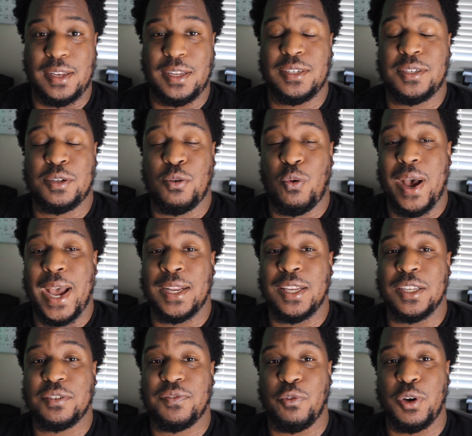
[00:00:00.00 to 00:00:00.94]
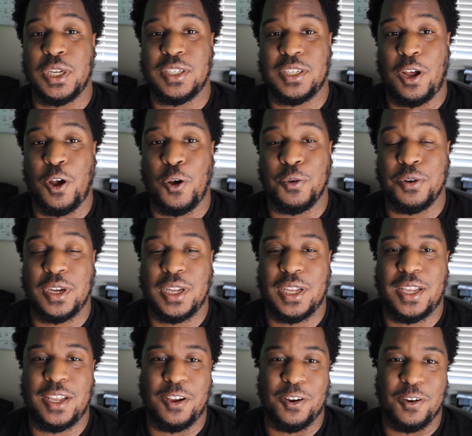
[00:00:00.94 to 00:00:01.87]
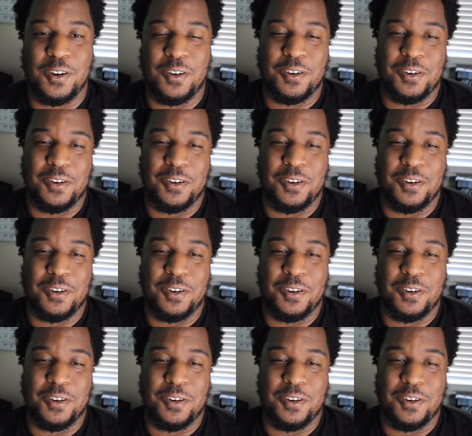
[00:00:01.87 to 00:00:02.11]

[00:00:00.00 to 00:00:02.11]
And this is a whackness free zone here